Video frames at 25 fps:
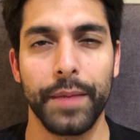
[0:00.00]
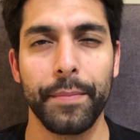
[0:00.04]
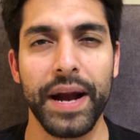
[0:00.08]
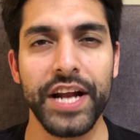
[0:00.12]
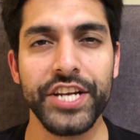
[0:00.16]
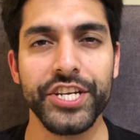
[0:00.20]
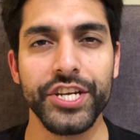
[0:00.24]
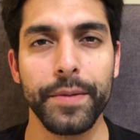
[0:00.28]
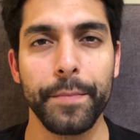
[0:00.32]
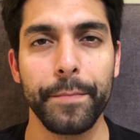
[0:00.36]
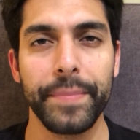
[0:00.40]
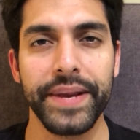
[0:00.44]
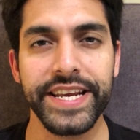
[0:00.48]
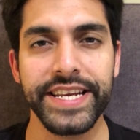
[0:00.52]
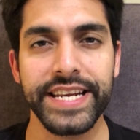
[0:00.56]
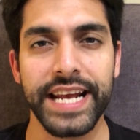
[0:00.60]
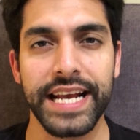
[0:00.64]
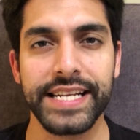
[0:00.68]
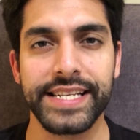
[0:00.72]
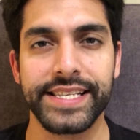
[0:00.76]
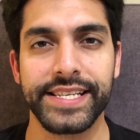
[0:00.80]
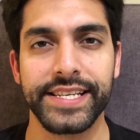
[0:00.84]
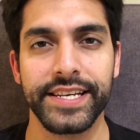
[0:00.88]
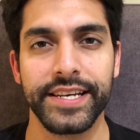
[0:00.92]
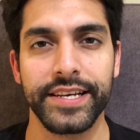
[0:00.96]
Imagine being
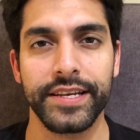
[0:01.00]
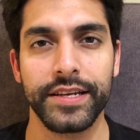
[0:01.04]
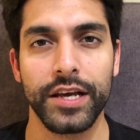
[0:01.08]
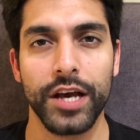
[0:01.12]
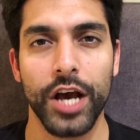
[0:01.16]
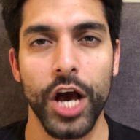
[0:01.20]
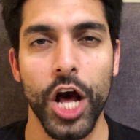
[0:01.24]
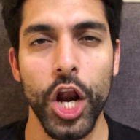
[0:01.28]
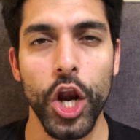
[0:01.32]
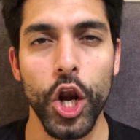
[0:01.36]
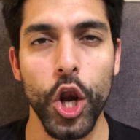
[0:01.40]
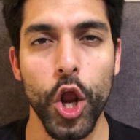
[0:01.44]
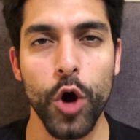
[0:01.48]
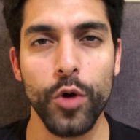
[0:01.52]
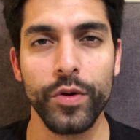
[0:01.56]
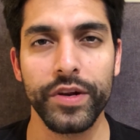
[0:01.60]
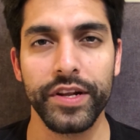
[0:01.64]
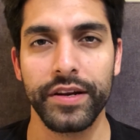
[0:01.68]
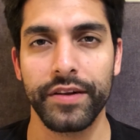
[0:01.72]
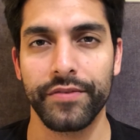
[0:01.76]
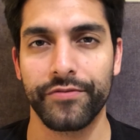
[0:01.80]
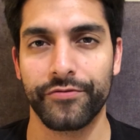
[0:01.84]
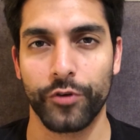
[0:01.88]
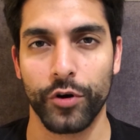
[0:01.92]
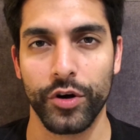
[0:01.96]
18, alone
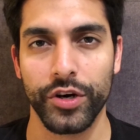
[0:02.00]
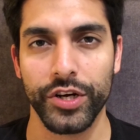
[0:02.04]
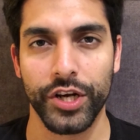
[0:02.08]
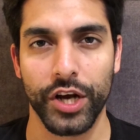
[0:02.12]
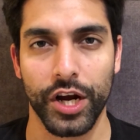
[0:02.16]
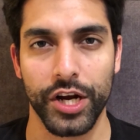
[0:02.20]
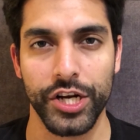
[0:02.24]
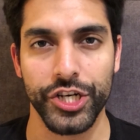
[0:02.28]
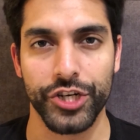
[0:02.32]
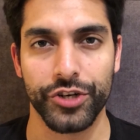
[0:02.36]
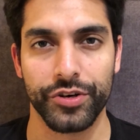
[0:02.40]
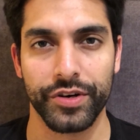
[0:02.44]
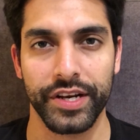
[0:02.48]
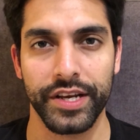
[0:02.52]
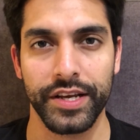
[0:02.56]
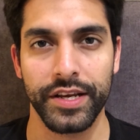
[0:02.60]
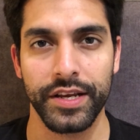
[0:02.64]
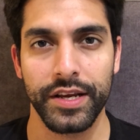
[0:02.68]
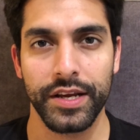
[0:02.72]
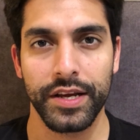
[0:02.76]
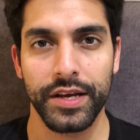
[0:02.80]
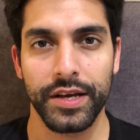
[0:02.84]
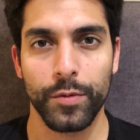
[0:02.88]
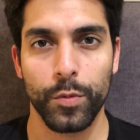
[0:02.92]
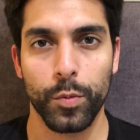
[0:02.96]
in a foreign country,
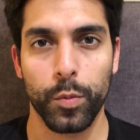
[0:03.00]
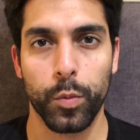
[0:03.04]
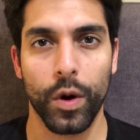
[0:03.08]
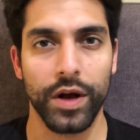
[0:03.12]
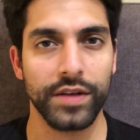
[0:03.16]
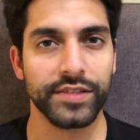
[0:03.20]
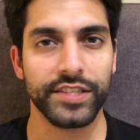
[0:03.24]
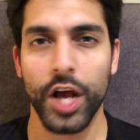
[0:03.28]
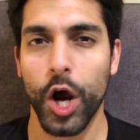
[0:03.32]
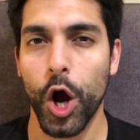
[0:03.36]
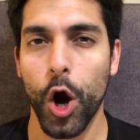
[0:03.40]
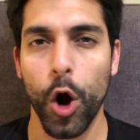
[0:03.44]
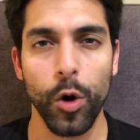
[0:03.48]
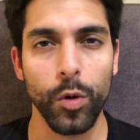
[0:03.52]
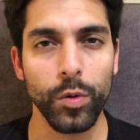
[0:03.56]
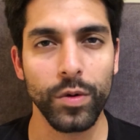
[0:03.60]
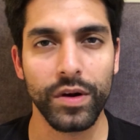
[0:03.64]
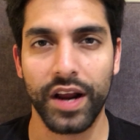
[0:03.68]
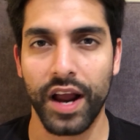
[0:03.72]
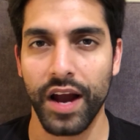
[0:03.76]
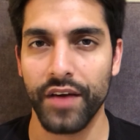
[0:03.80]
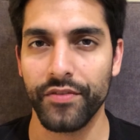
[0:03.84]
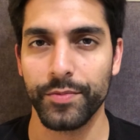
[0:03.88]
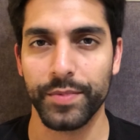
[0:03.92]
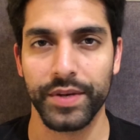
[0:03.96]
whilst a whole
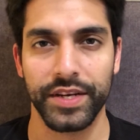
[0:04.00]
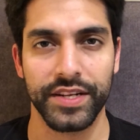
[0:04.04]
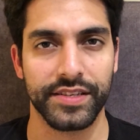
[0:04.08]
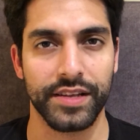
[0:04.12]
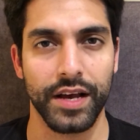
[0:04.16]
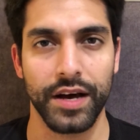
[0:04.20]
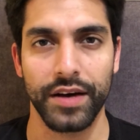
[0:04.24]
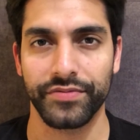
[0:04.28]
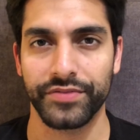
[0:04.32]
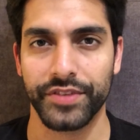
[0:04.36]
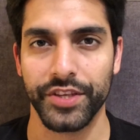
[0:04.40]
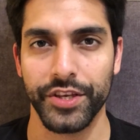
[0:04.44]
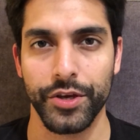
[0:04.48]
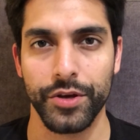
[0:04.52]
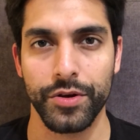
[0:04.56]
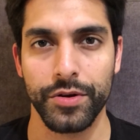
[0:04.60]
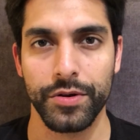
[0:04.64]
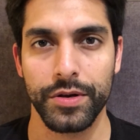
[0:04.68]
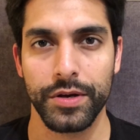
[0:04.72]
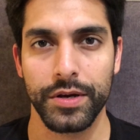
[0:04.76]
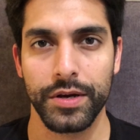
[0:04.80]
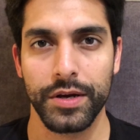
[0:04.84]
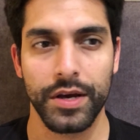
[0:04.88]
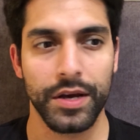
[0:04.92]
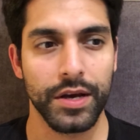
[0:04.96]
government is after
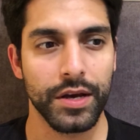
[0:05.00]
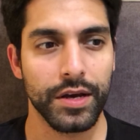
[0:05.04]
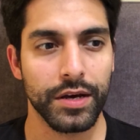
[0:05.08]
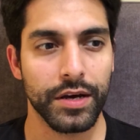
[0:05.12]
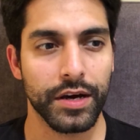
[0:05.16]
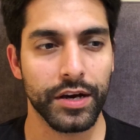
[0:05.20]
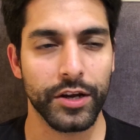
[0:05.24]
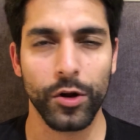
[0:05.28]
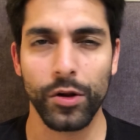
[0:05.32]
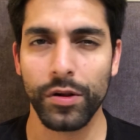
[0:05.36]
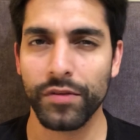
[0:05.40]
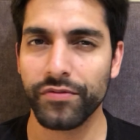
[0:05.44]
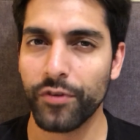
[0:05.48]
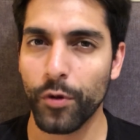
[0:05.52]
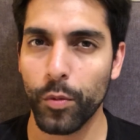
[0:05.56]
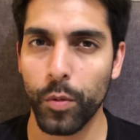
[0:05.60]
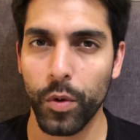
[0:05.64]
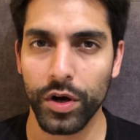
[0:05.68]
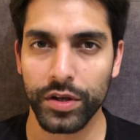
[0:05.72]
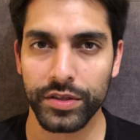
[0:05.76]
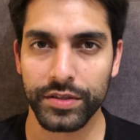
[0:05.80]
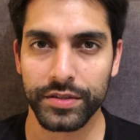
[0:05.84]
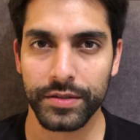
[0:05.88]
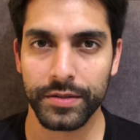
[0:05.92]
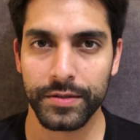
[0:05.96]
you. And all for
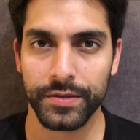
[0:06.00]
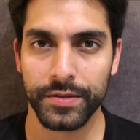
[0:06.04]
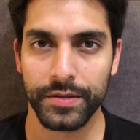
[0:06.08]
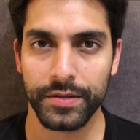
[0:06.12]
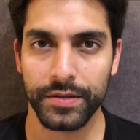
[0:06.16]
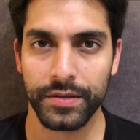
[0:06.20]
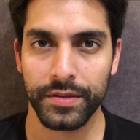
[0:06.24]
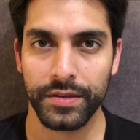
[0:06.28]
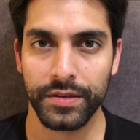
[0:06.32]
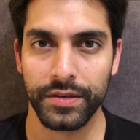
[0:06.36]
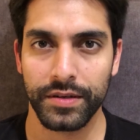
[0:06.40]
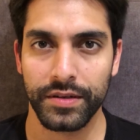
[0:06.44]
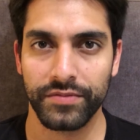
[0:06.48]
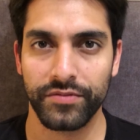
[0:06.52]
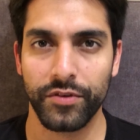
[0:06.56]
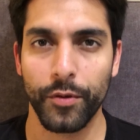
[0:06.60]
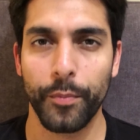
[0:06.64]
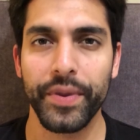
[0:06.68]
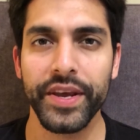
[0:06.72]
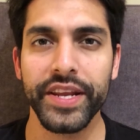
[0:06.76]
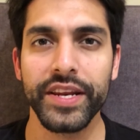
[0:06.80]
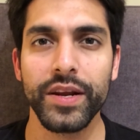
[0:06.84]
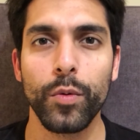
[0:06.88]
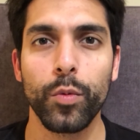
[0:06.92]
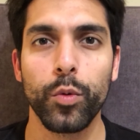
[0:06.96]
what? For
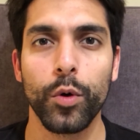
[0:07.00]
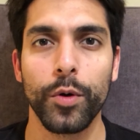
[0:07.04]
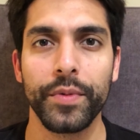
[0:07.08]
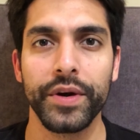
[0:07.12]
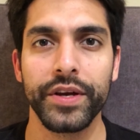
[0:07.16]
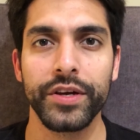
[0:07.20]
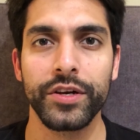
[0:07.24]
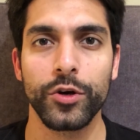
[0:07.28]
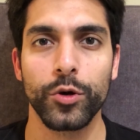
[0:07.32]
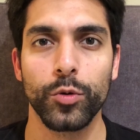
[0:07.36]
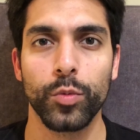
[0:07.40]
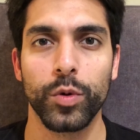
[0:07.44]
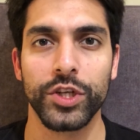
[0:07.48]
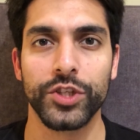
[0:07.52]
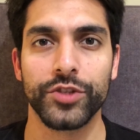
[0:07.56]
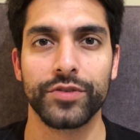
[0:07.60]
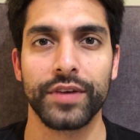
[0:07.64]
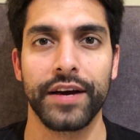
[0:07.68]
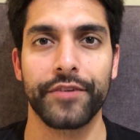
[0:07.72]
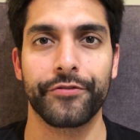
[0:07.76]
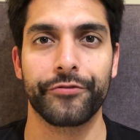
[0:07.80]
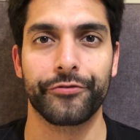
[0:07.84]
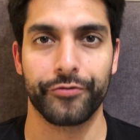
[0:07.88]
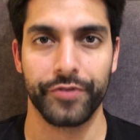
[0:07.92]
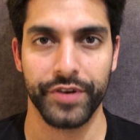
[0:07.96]
being a woman who wants
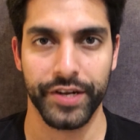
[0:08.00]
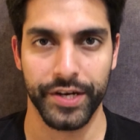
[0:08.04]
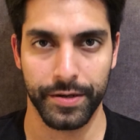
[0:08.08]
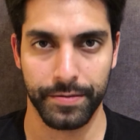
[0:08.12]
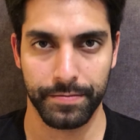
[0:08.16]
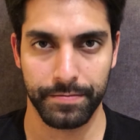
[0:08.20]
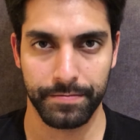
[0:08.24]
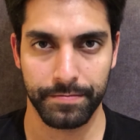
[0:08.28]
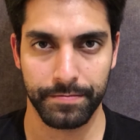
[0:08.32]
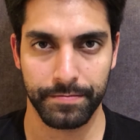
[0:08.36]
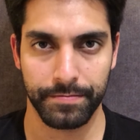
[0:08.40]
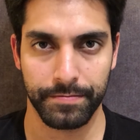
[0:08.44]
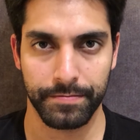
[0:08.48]
to have freedom.